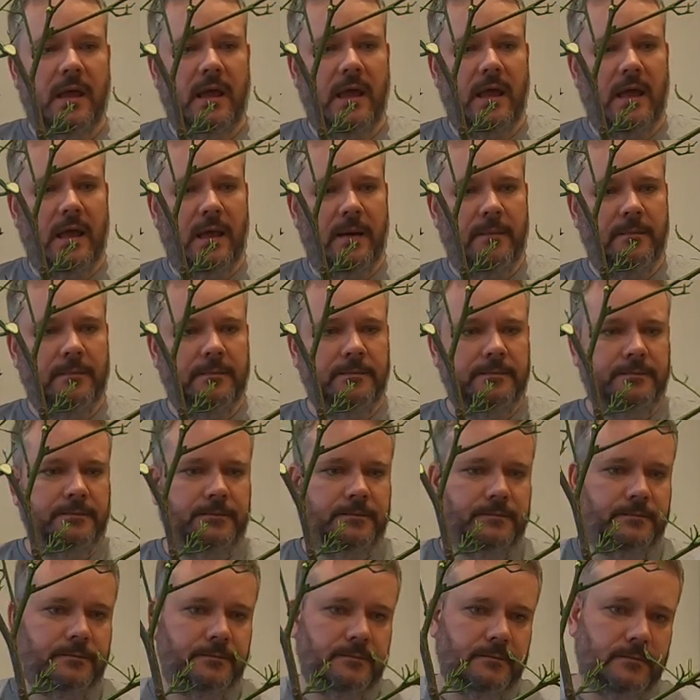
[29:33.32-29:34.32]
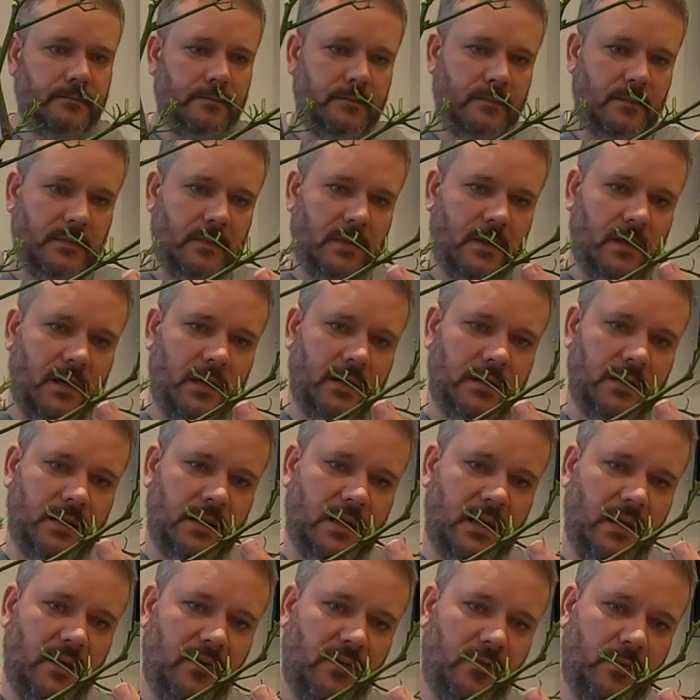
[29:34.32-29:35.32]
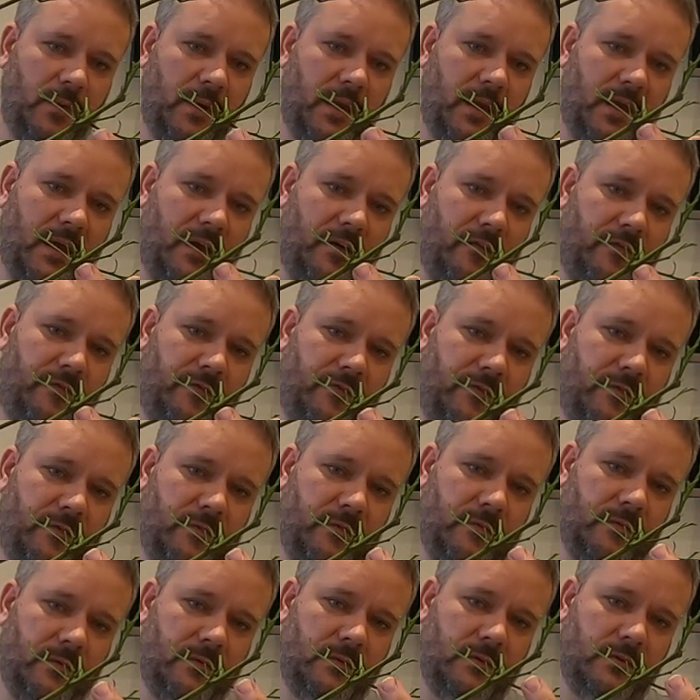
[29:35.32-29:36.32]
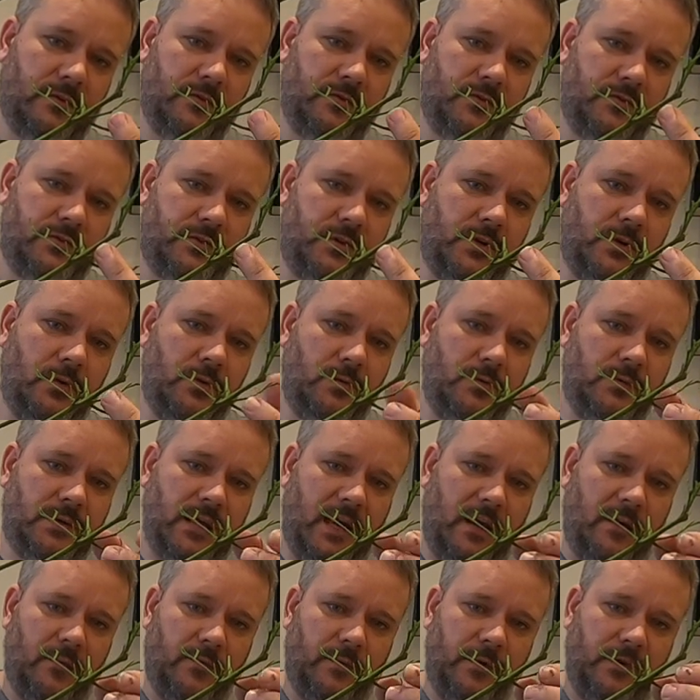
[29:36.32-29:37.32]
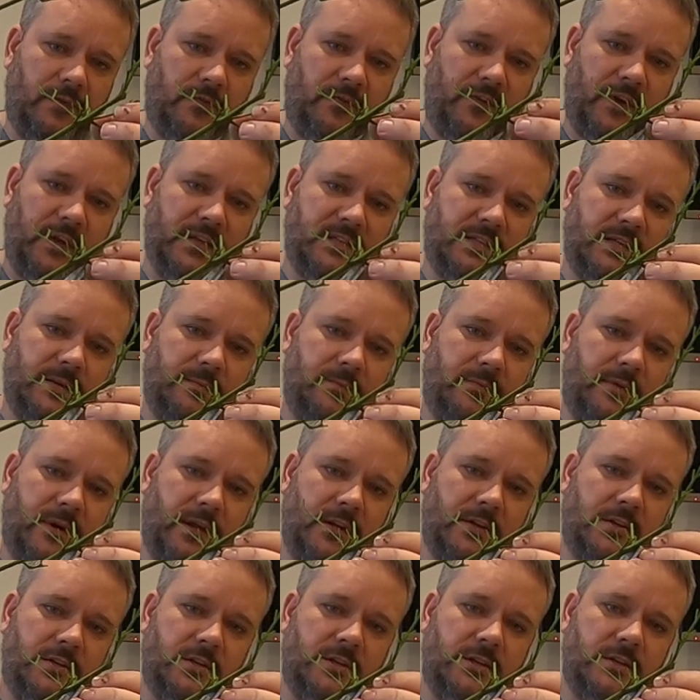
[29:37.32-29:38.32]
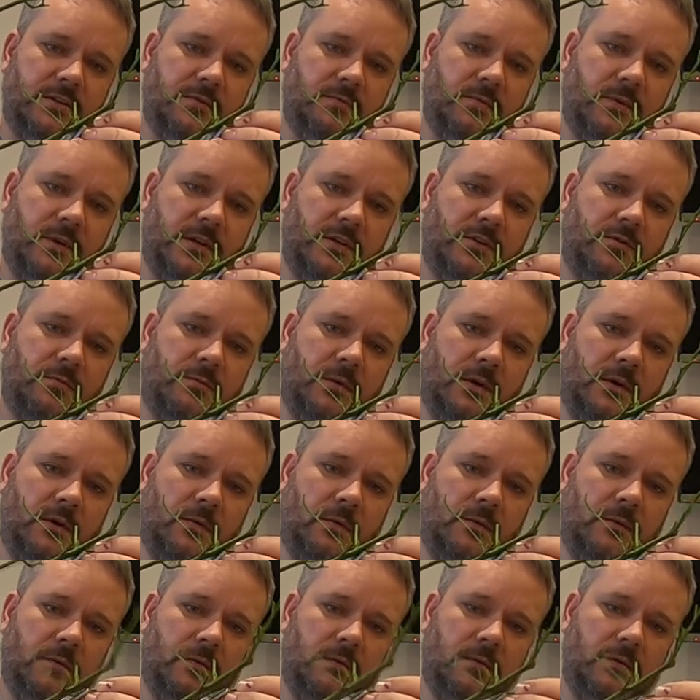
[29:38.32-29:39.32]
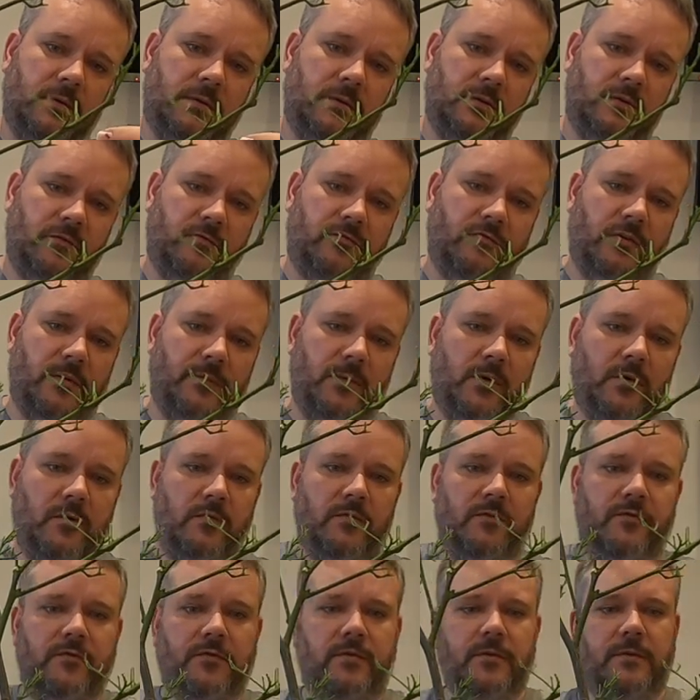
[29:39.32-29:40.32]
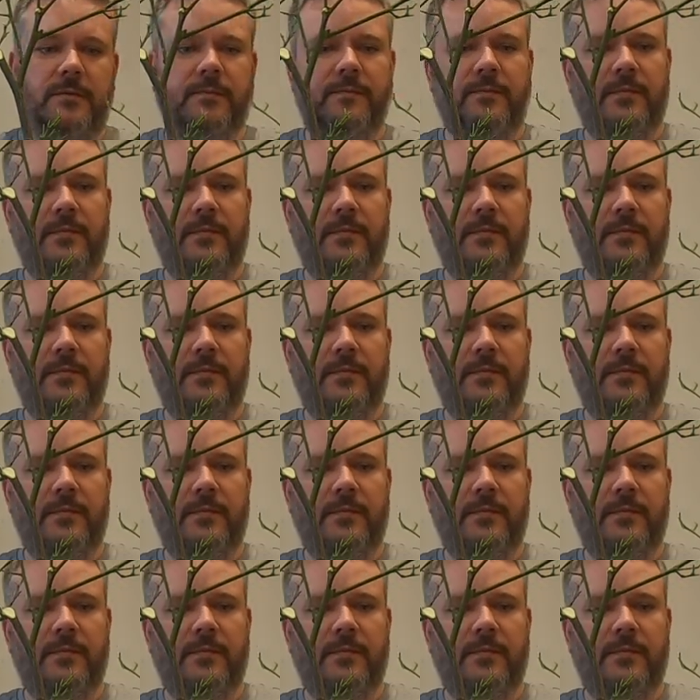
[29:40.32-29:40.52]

Um, underneath we have two downward facing branches which we'll remove